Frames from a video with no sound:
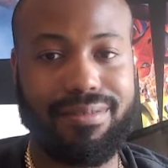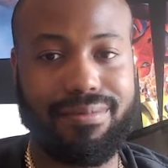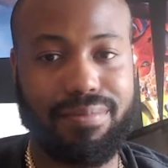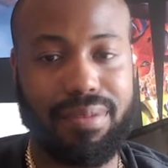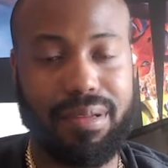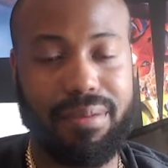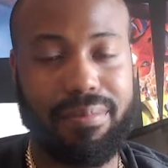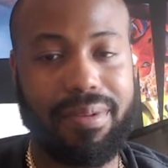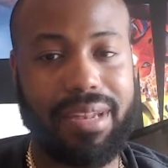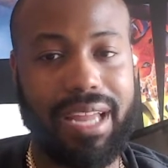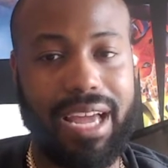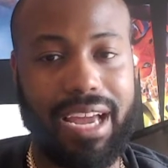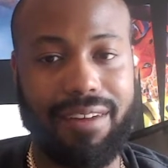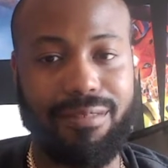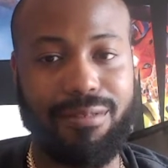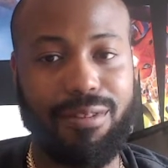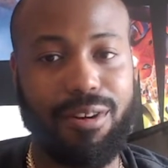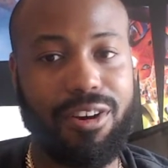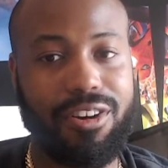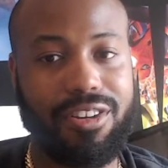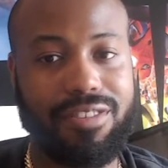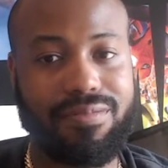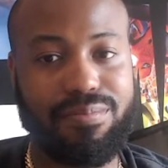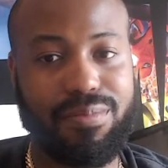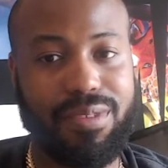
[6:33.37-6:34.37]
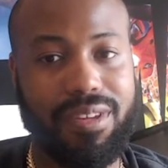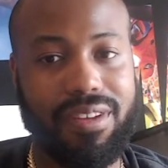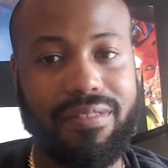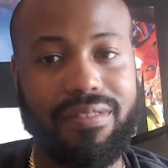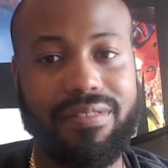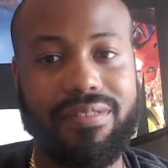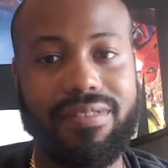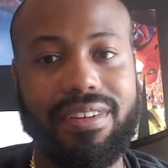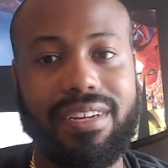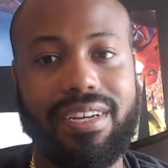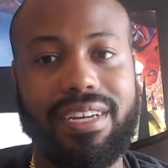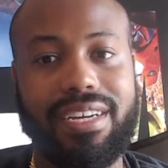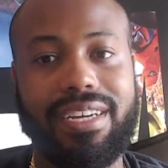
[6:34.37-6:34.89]
People like Will Smith,
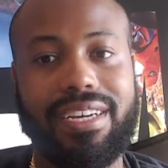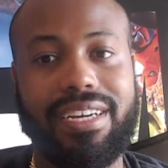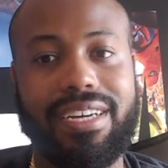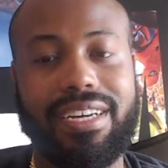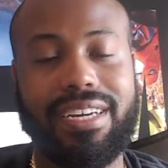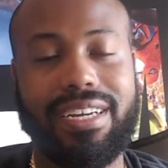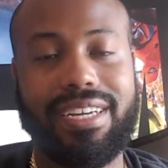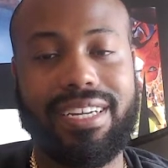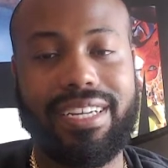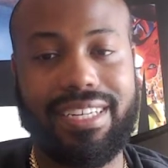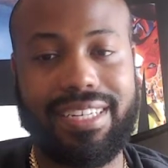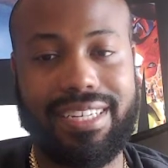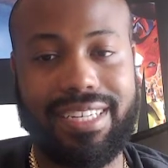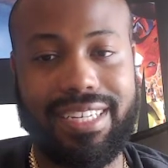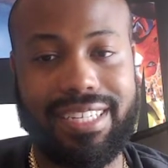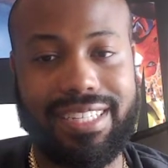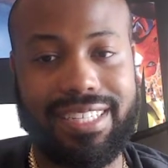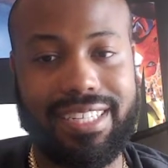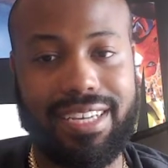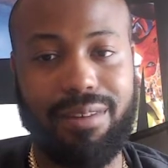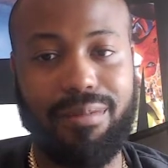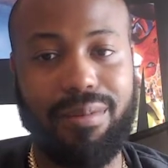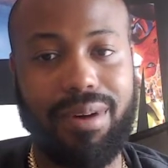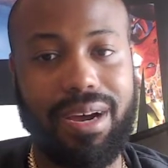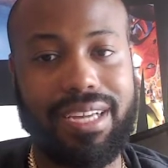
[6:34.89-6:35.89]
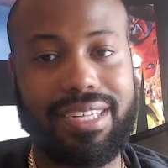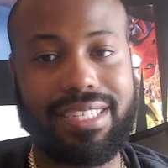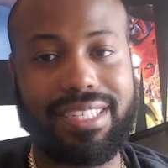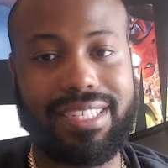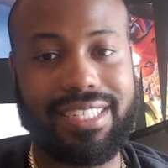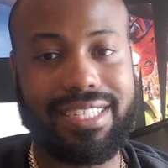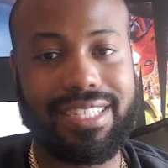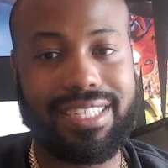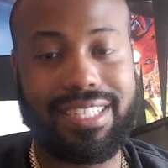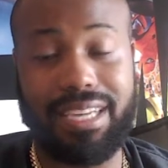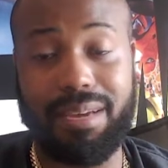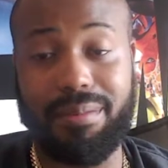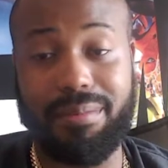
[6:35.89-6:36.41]
Denzel Washington,
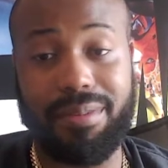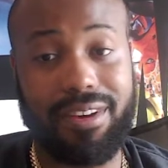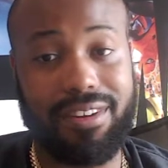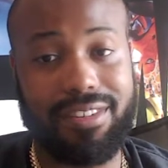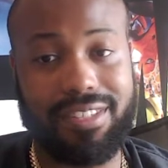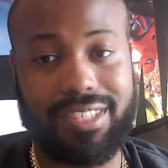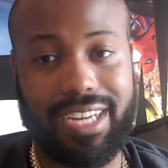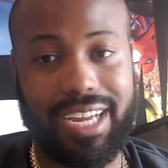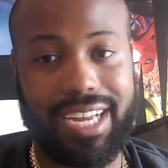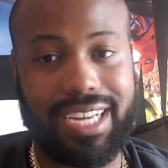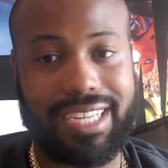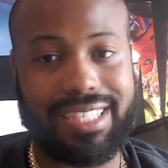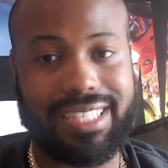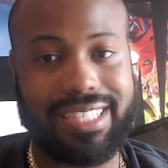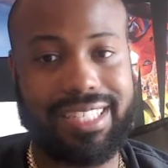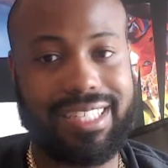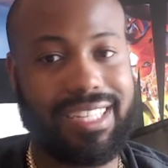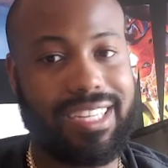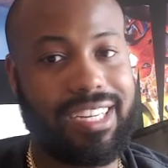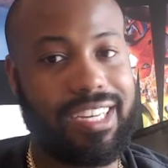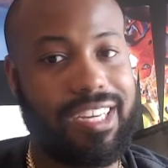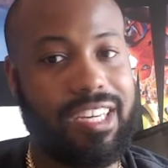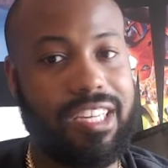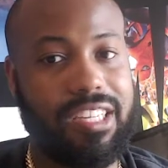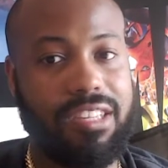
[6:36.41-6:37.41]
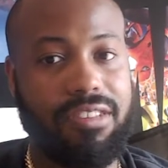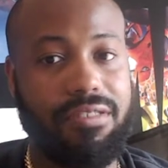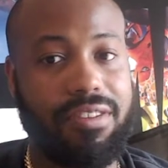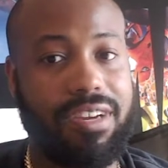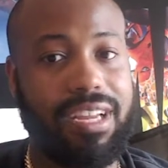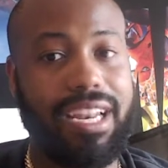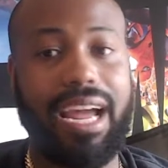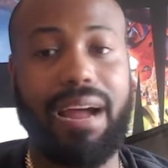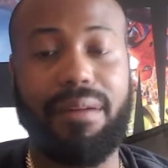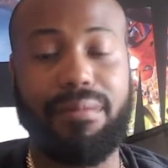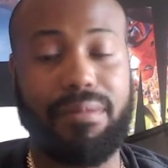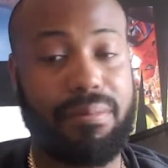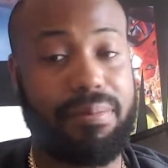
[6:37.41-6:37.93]
Samuel Jackson, you
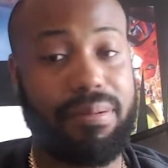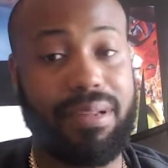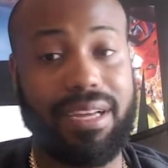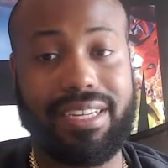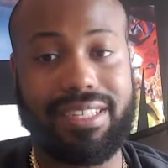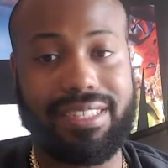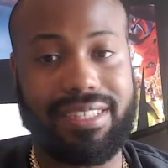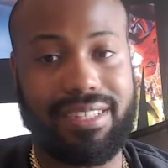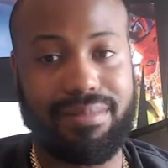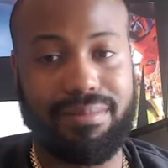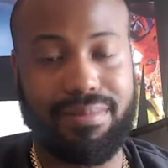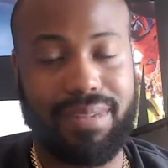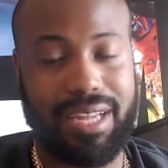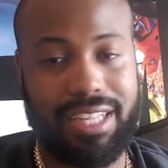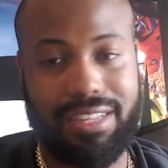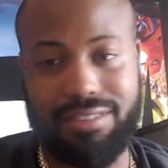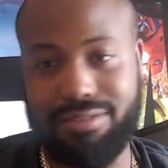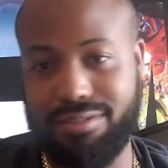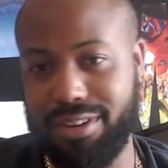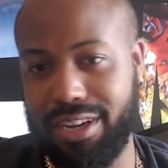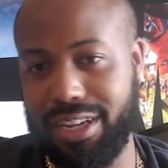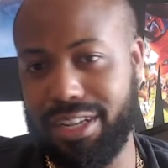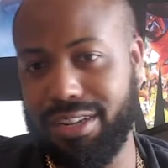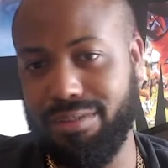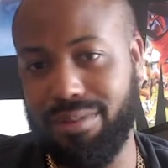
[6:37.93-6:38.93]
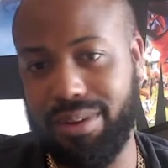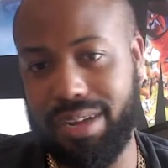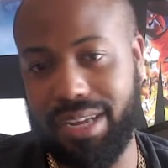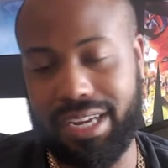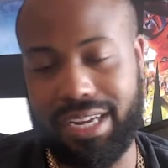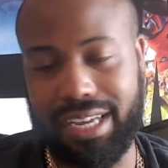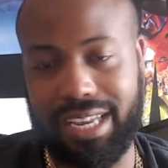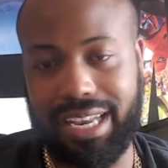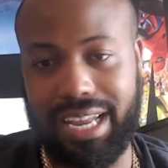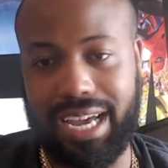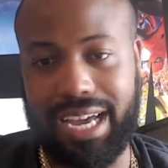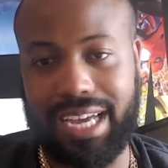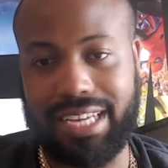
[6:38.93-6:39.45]
cannot replace them. Like, you couldn't do an
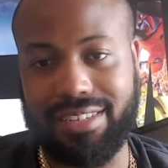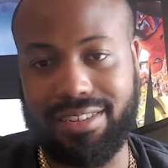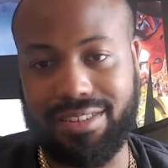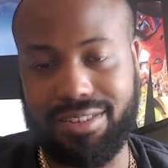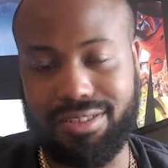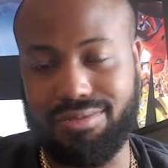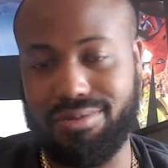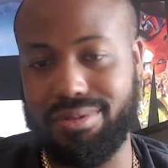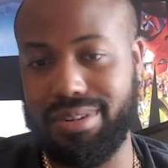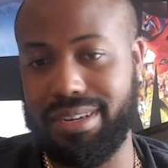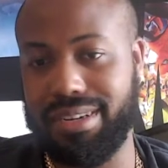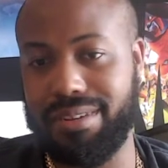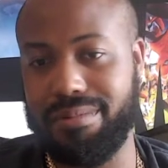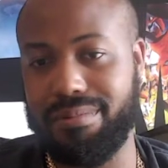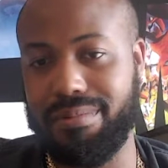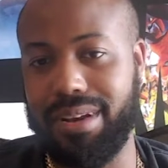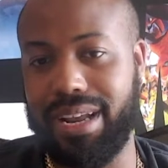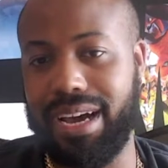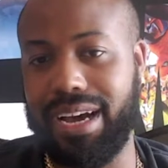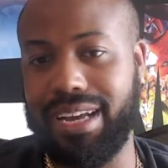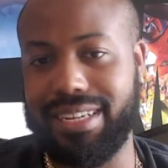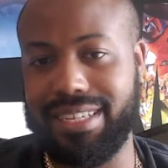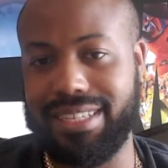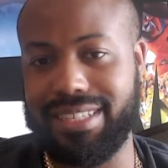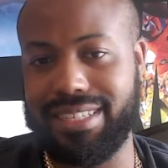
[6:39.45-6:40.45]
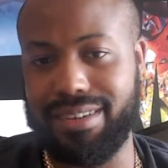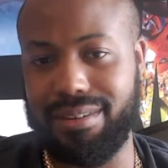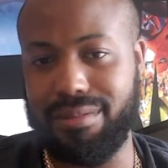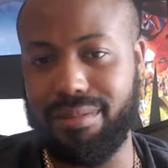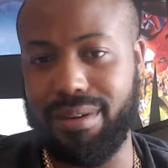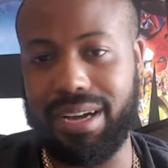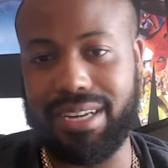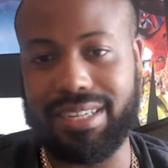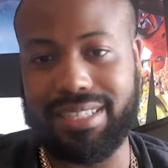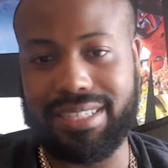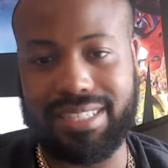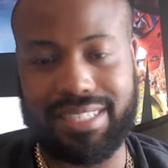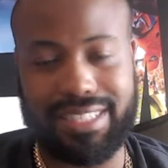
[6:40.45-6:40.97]
Equalizer 3 without Denzel
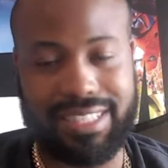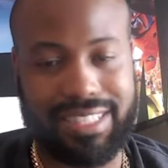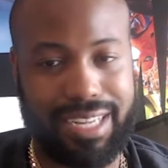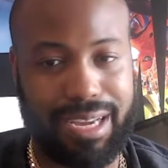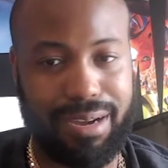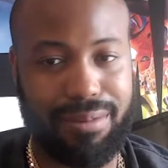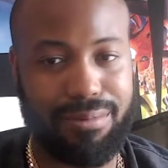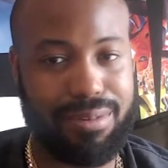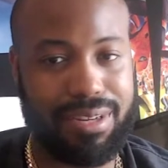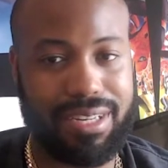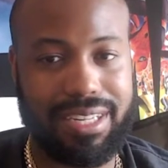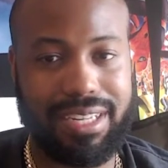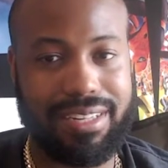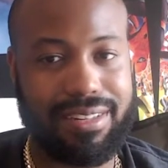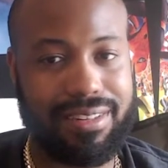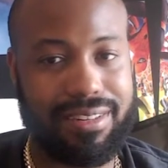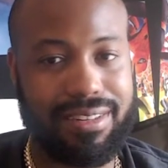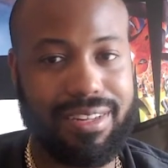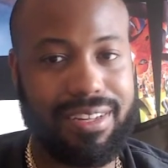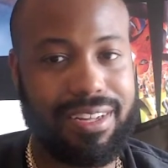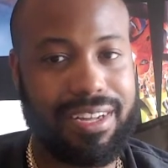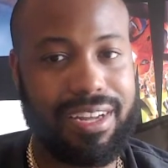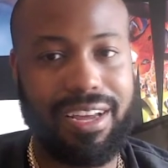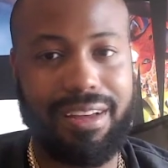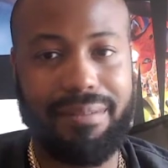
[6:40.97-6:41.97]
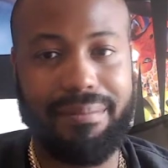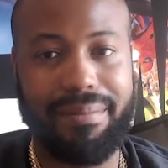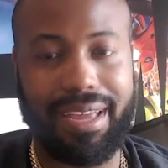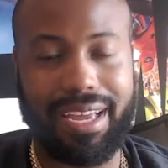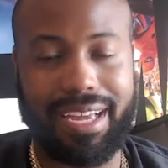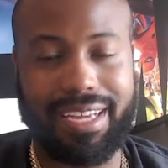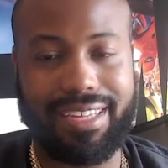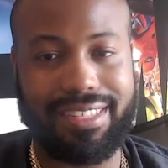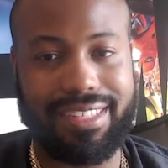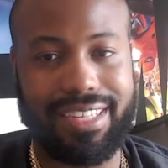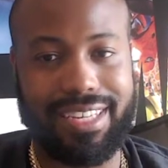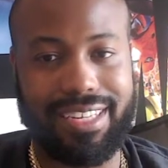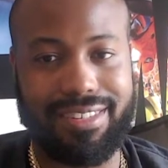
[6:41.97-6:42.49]
Washington. That wouldn't even make any
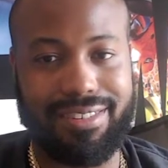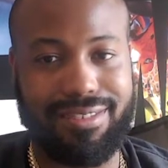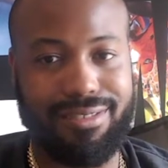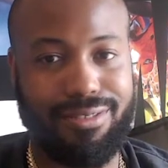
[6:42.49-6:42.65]
sense.